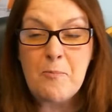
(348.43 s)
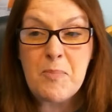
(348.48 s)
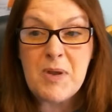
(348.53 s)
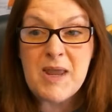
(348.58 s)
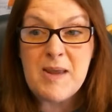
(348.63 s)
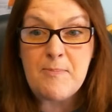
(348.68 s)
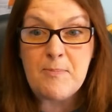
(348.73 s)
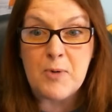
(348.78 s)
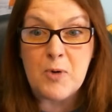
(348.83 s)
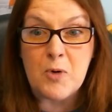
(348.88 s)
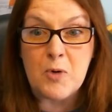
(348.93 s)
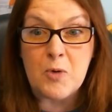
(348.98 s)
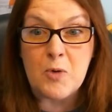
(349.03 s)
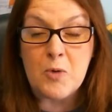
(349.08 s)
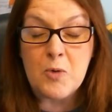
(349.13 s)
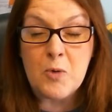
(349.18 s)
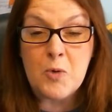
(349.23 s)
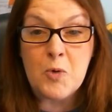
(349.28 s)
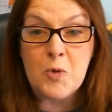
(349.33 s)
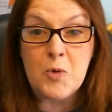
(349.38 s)
people
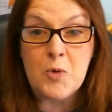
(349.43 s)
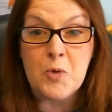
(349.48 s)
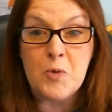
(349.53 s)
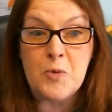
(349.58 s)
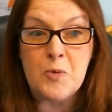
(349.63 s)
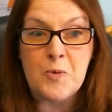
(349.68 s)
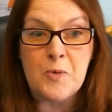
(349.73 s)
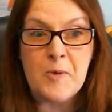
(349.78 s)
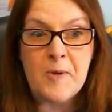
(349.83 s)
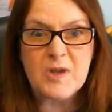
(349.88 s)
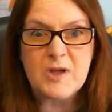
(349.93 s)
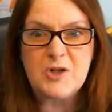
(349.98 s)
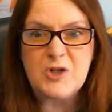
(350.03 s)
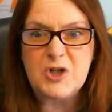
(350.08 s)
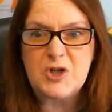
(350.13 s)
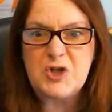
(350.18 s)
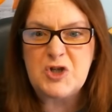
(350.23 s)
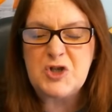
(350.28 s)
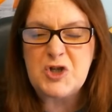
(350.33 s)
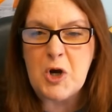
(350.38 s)
who
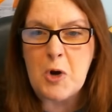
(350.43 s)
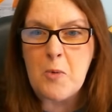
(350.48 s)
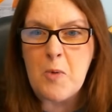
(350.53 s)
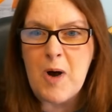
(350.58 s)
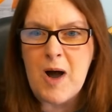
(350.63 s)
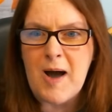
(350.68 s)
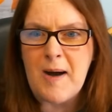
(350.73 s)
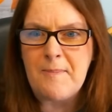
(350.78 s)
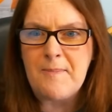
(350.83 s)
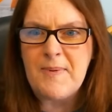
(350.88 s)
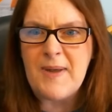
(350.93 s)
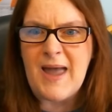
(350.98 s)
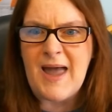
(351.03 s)
just show up,